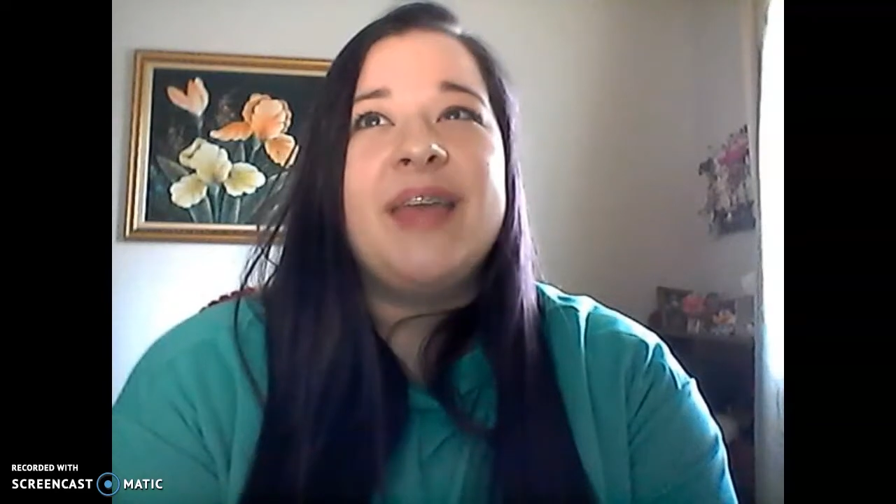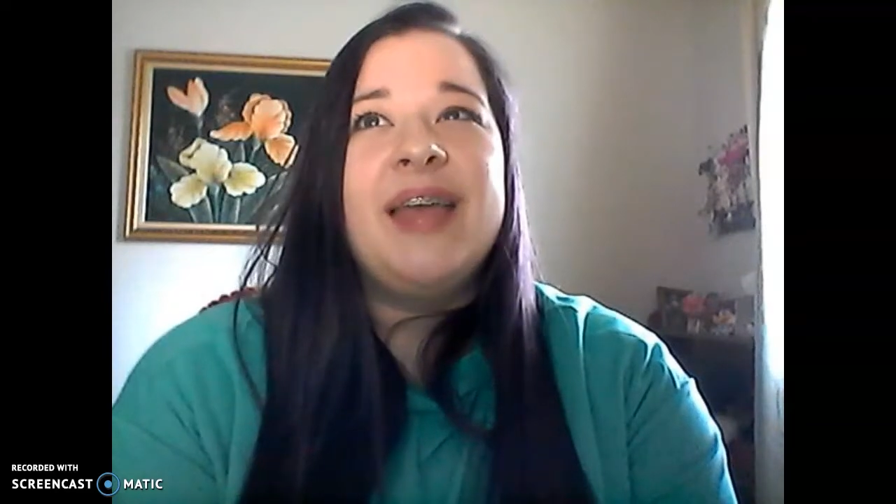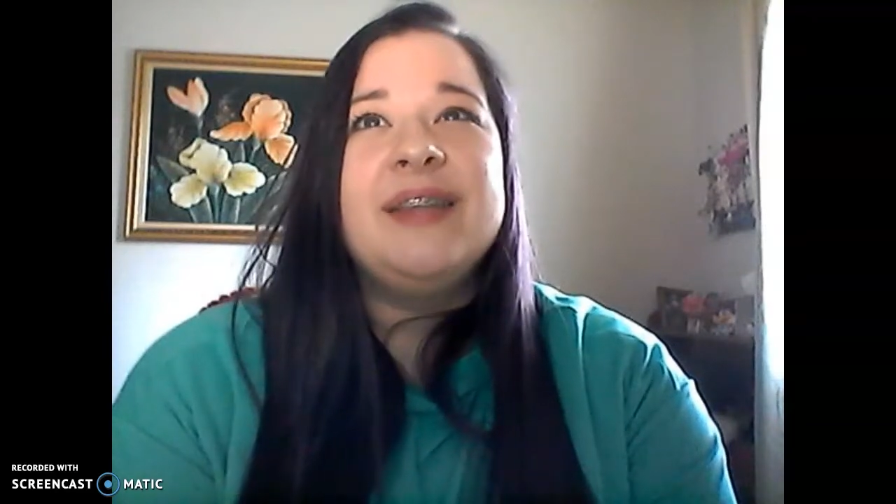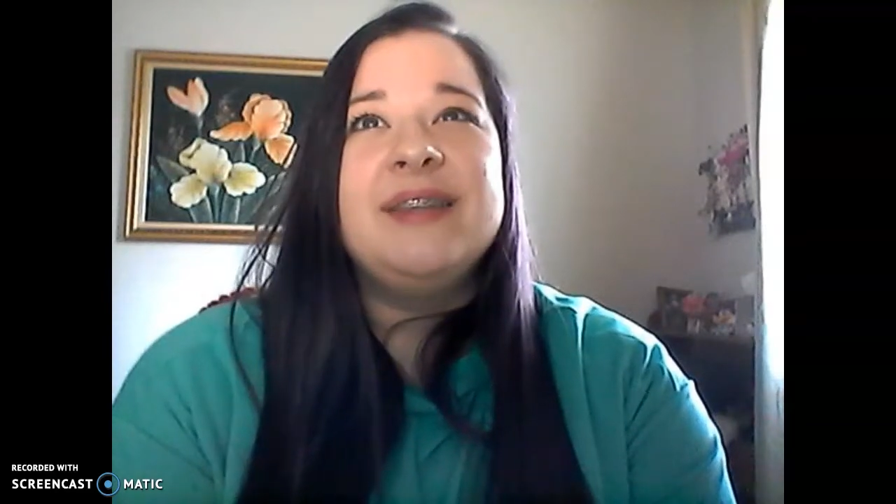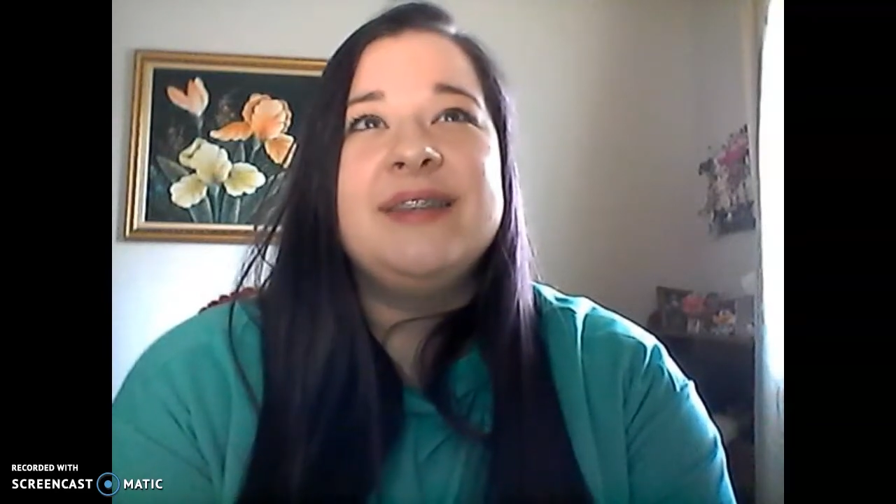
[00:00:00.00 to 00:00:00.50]

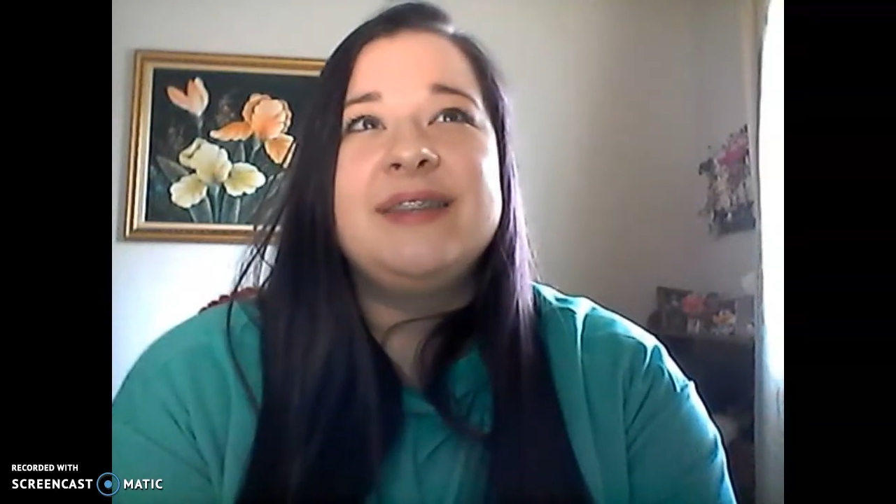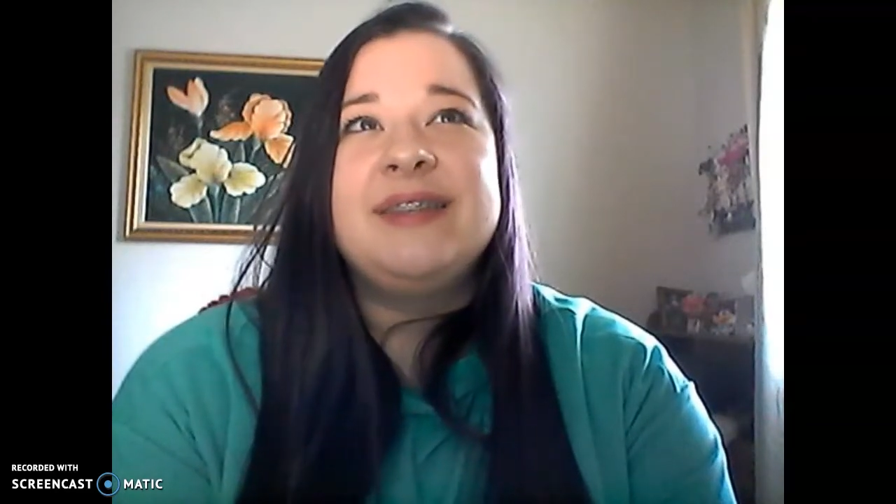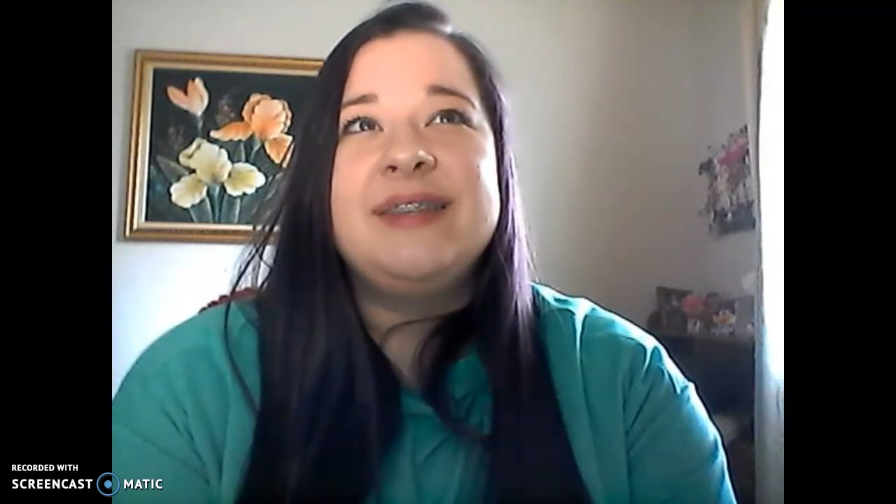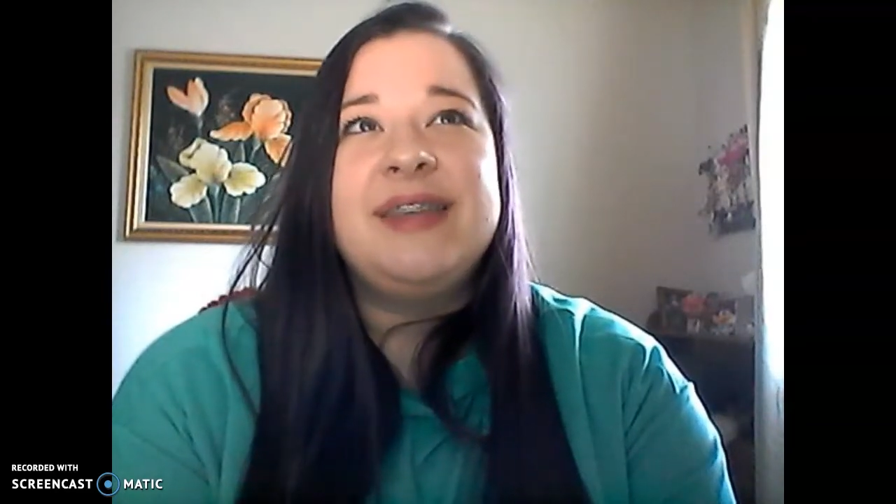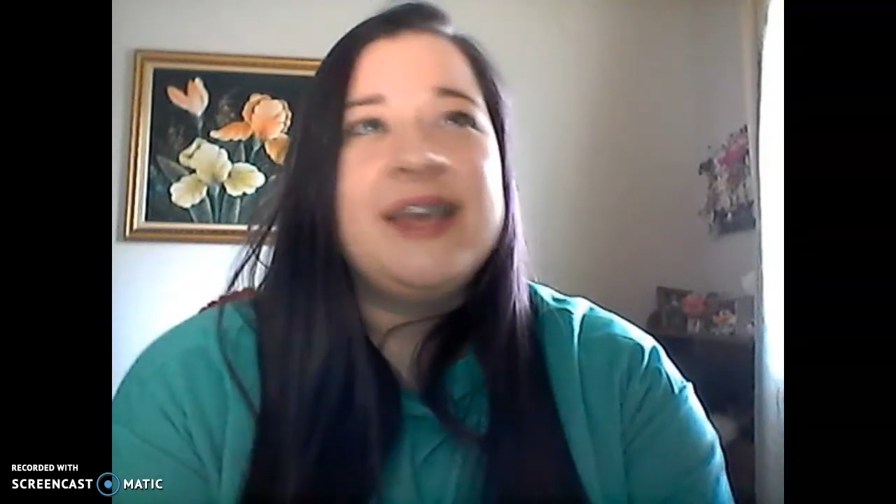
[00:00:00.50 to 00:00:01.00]
and
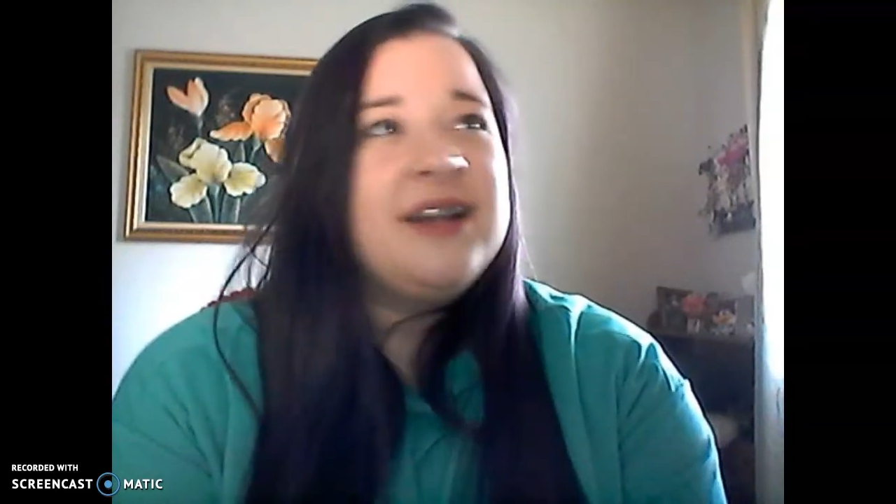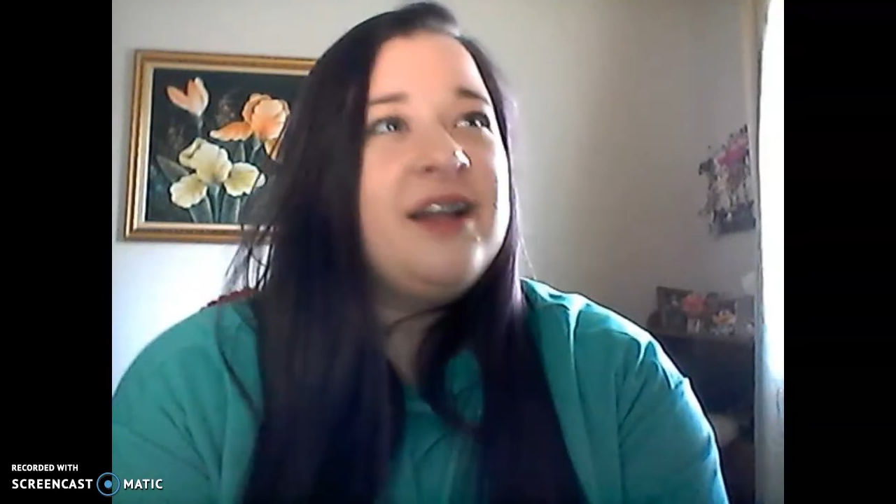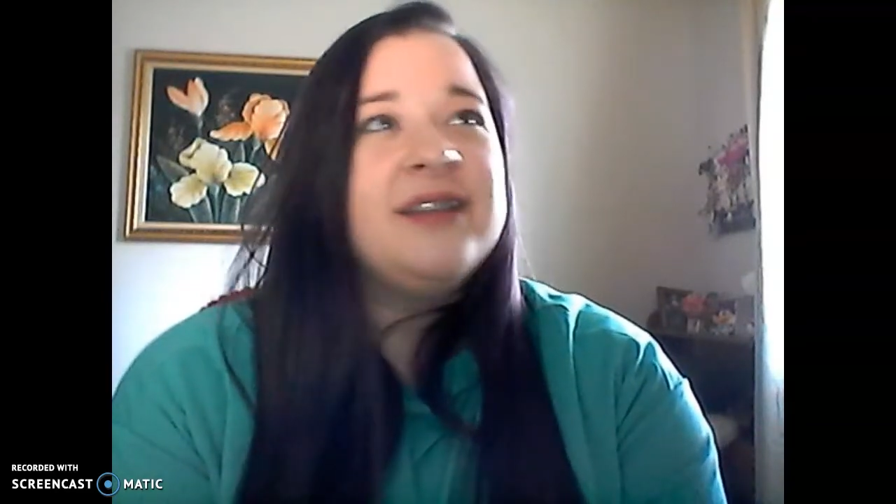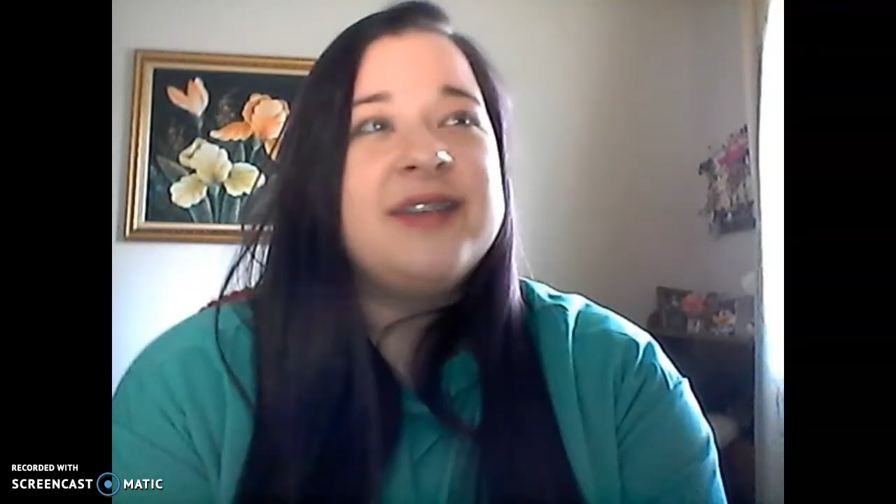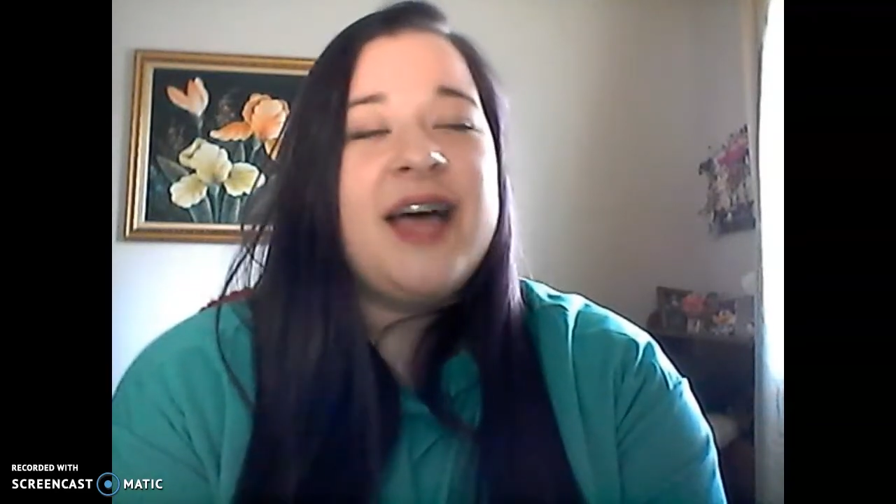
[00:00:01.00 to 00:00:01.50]
get it
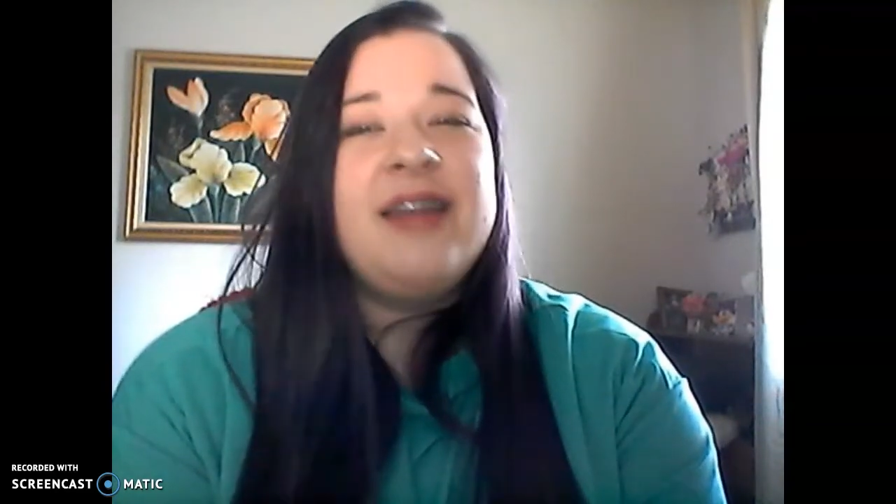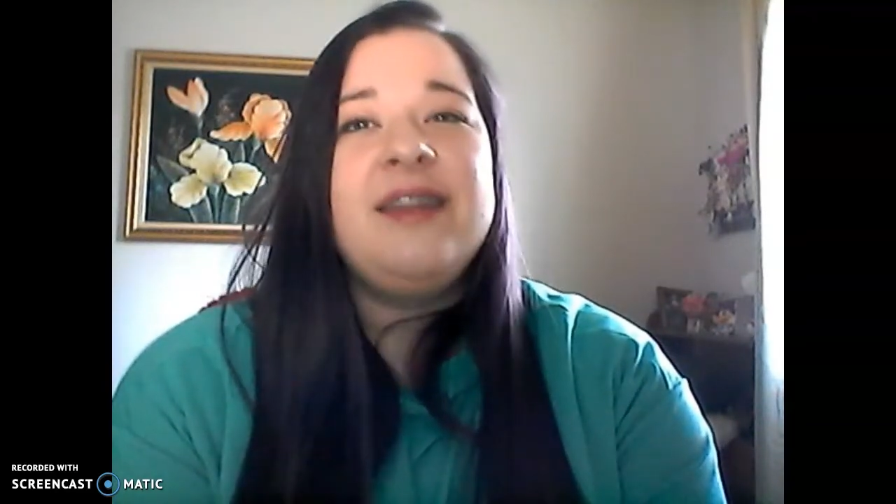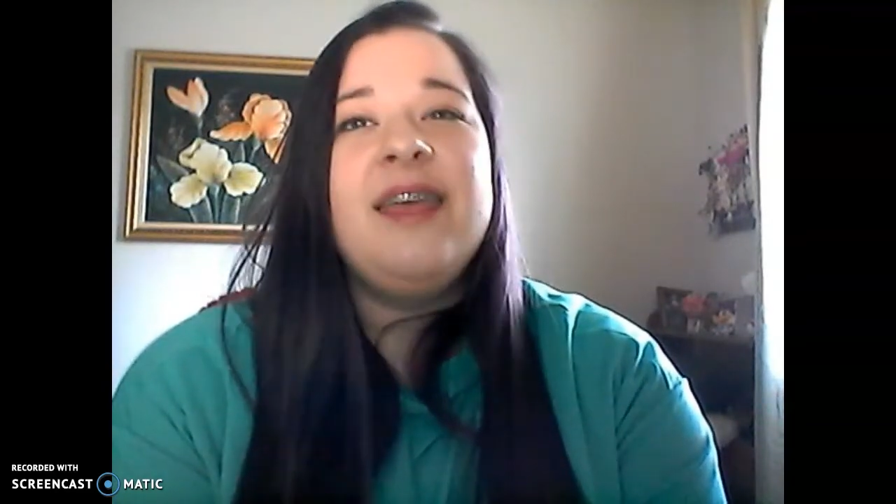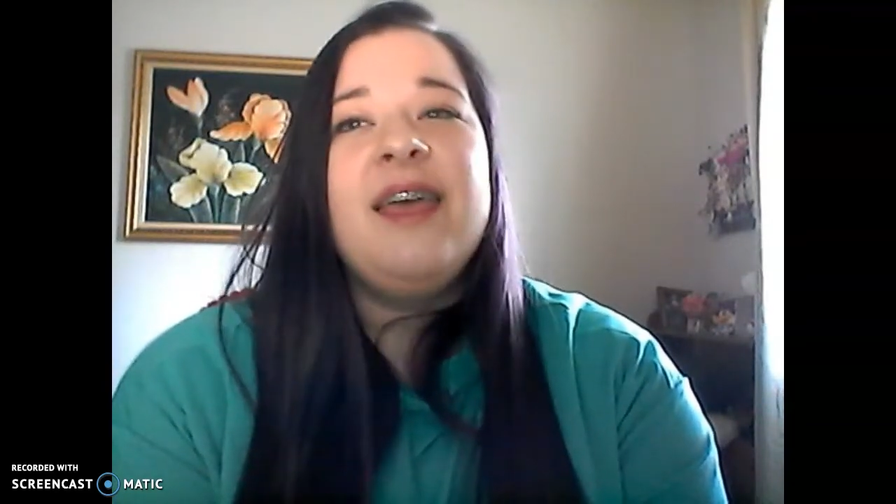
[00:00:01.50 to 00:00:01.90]
all done.